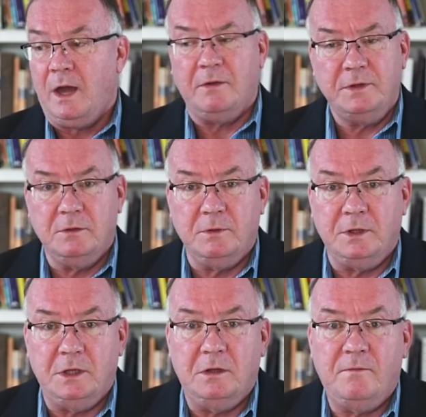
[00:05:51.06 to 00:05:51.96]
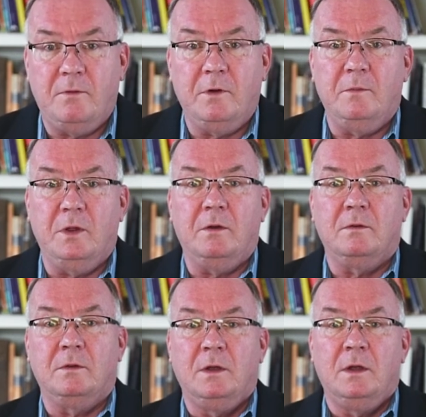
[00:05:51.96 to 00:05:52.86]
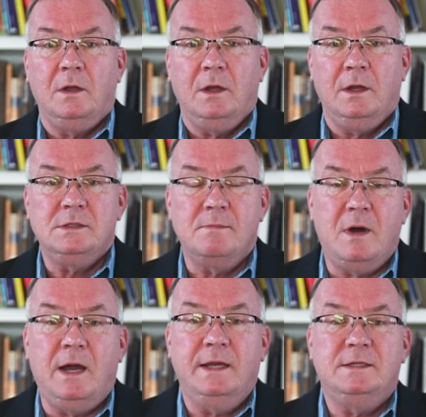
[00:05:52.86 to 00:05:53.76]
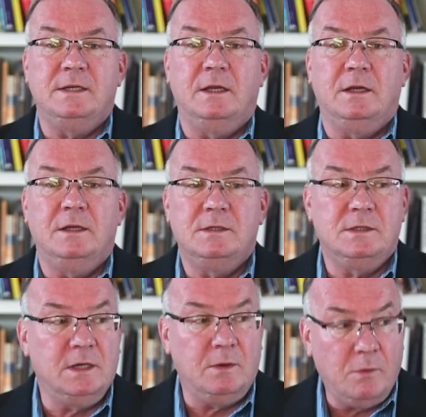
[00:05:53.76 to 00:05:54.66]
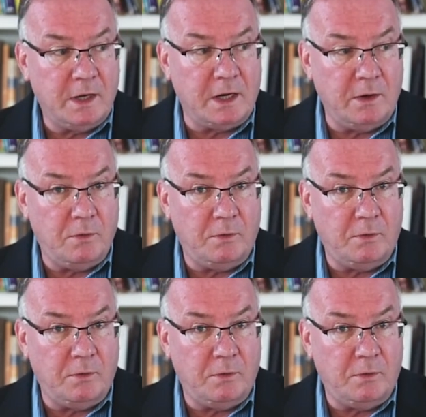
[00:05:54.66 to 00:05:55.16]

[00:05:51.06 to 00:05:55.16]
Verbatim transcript: I don't think you really need the form, though. It's a mindset. It's to say, what can I